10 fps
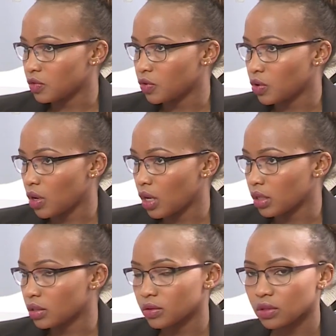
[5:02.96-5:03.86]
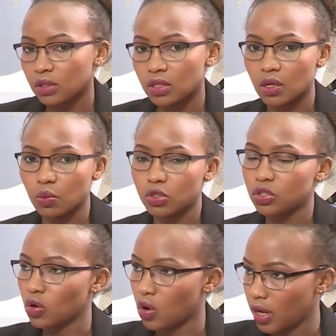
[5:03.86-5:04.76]
of crawling there are what
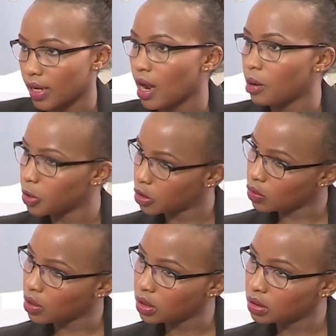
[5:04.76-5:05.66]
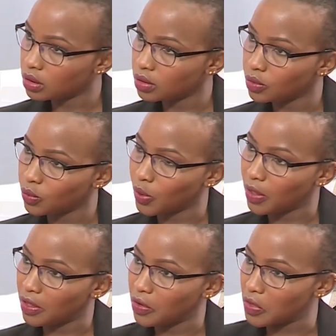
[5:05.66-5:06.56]
you call an army crawl where
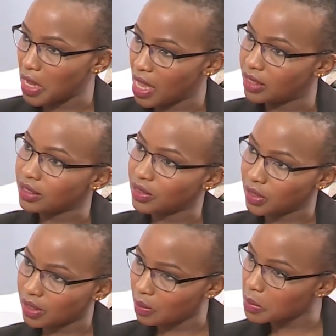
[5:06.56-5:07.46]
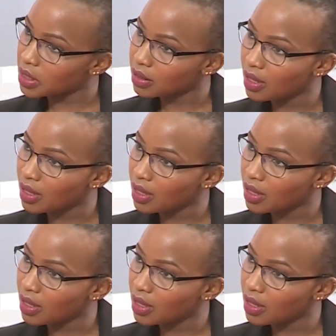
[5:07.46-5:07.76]
they're on their hands and their tummy